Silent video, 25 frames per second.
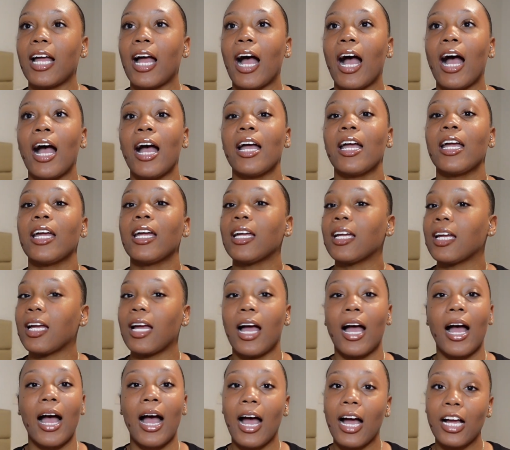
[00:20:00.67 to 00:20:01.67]

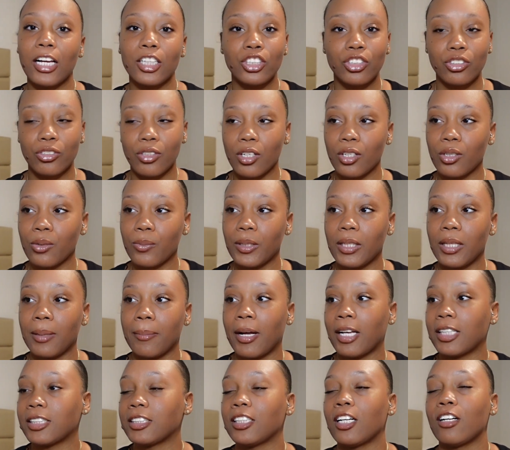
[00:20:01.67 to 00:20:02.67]
I struggle with it
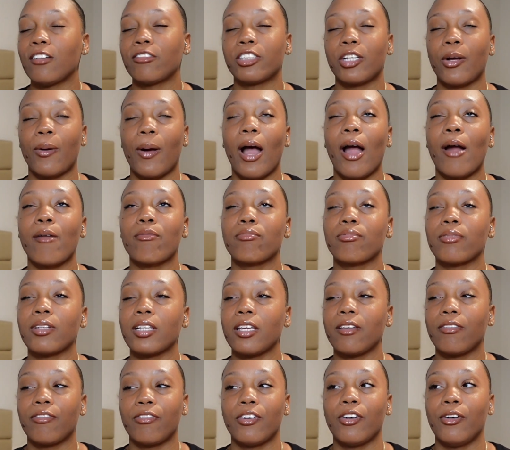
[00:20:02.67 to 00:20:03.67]
myself, so I
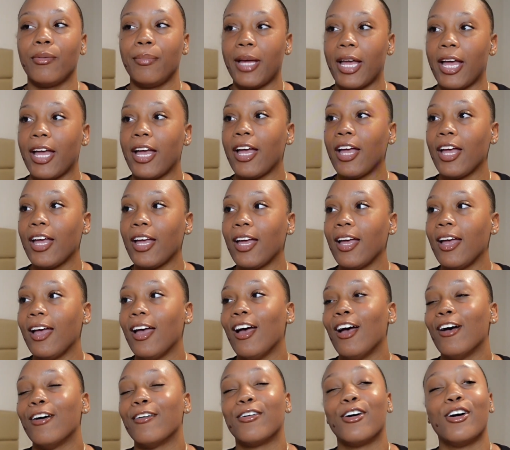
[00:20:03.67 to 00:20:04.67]
really feel bad
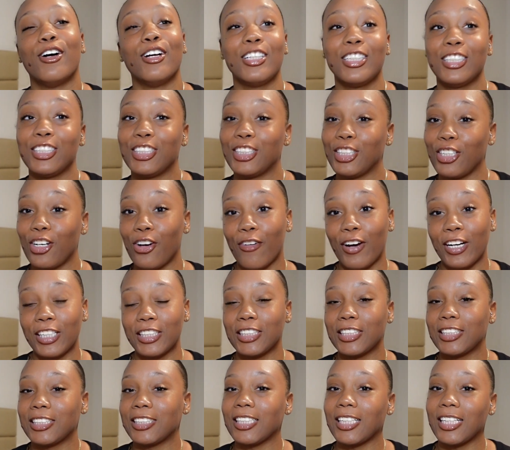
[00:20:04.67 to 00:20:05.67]
for the
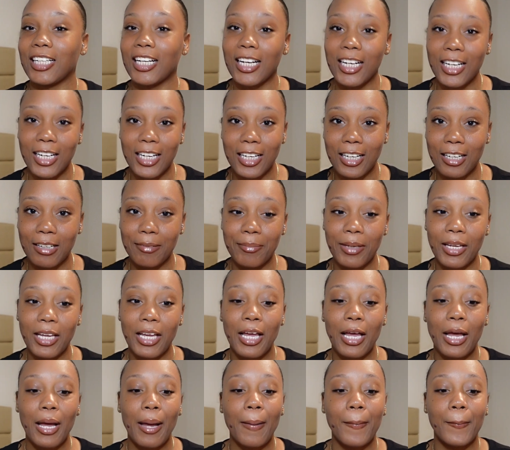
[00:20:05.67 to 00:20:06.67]
generations to come.
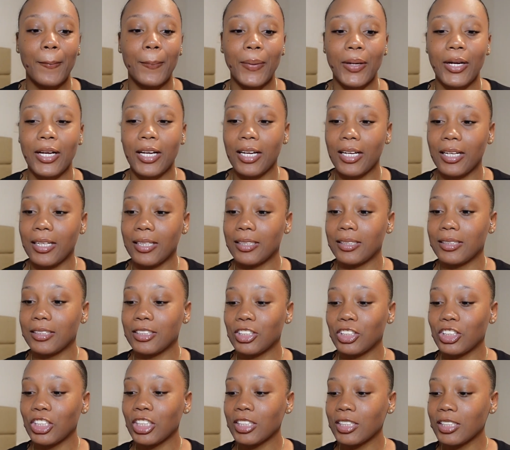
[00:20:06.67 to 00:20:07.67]
But
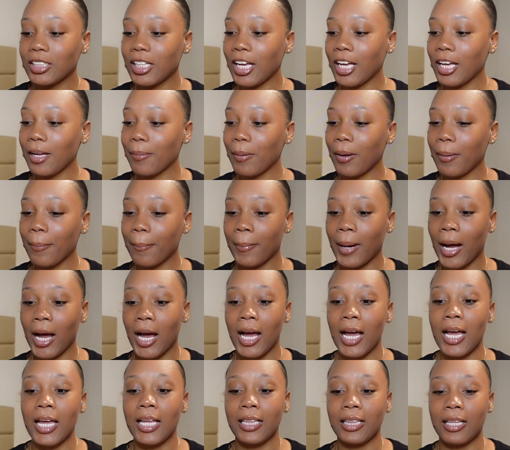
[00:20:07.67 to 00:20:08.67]
just keep in
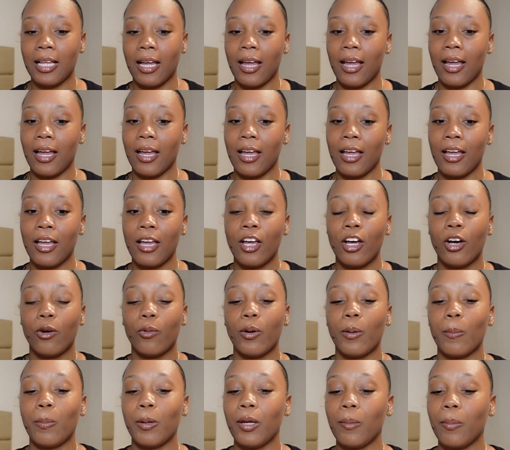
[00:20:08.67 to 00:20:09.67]
mind that
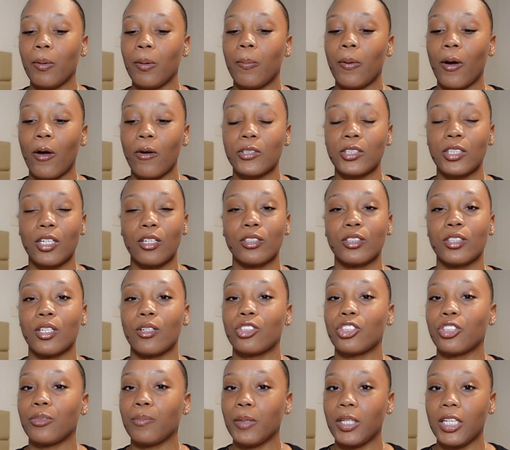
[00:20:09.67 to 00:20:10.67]
what people post on
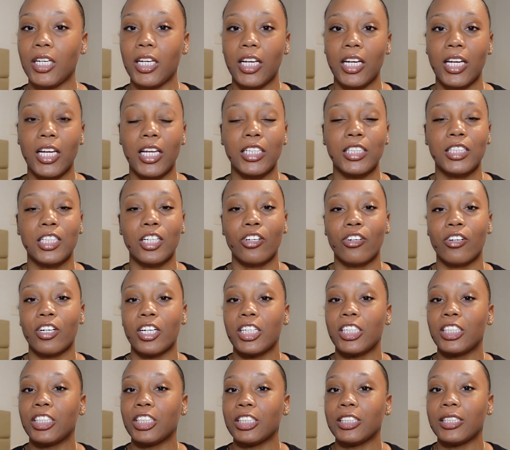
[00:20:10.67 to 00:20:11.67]
social media is
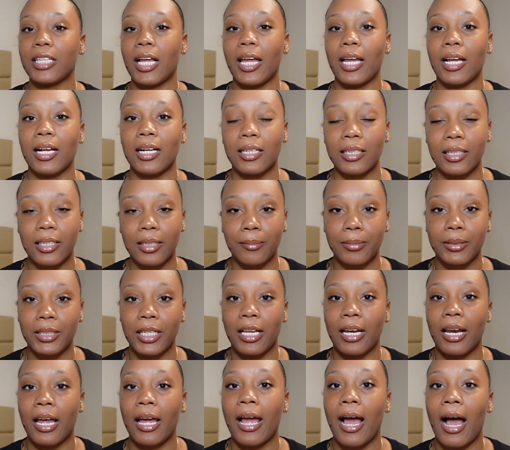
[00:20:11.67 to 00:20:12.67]
literally just a glimpse
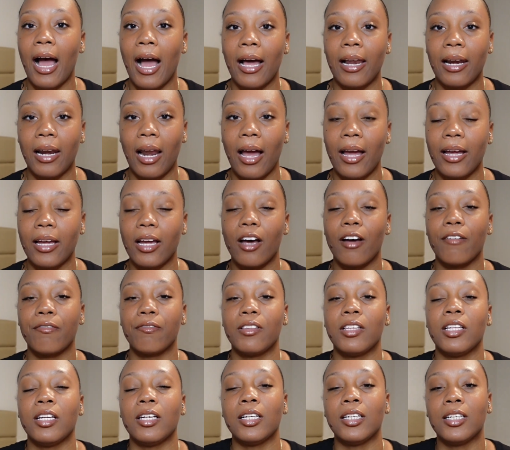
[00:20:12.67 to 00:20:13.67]
and a highlight of
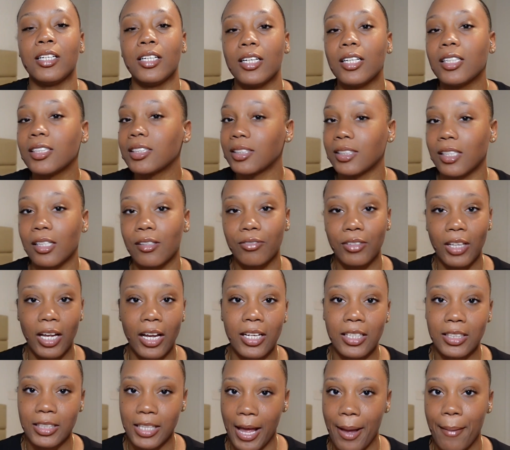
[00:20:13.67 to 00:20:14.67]
the good stuff that
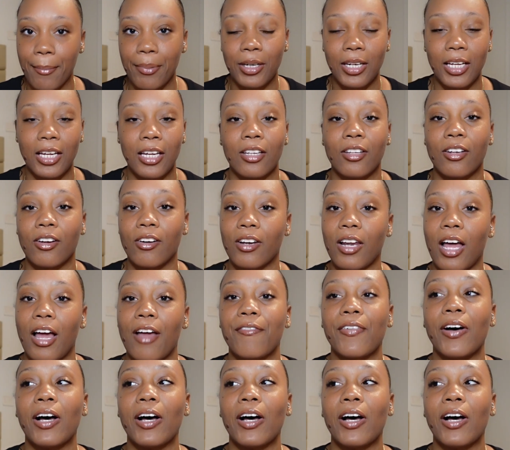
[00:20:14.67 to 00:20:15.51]
is happening in their life.